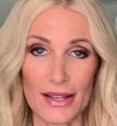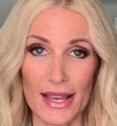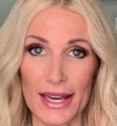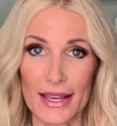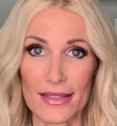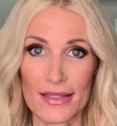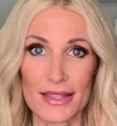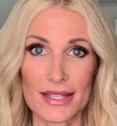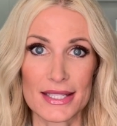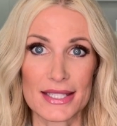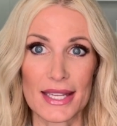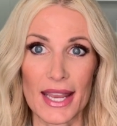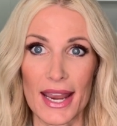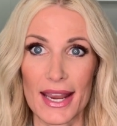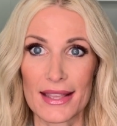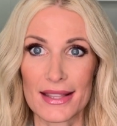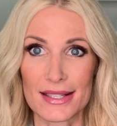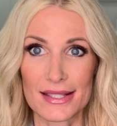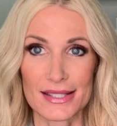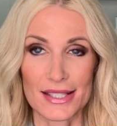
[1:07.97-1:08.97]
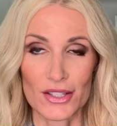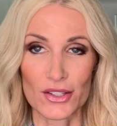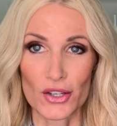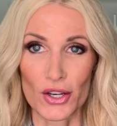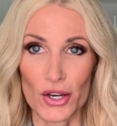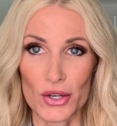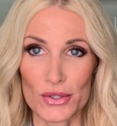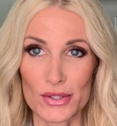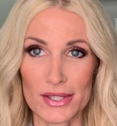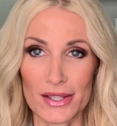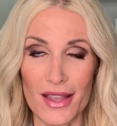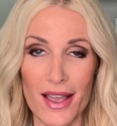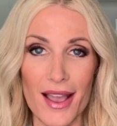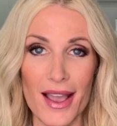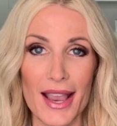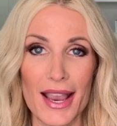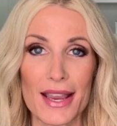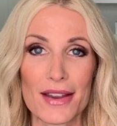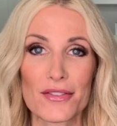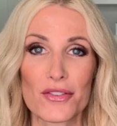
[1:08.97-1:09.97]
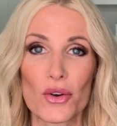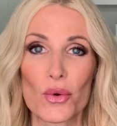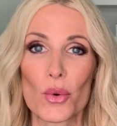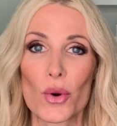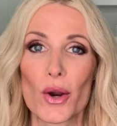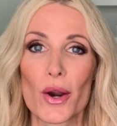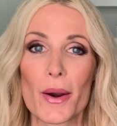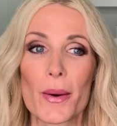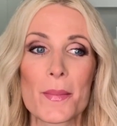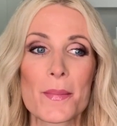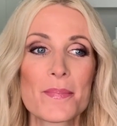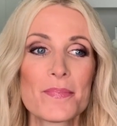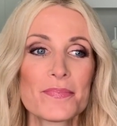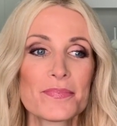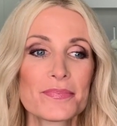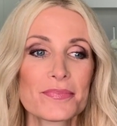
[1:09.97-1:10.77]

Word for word: like the day the sale goes live or,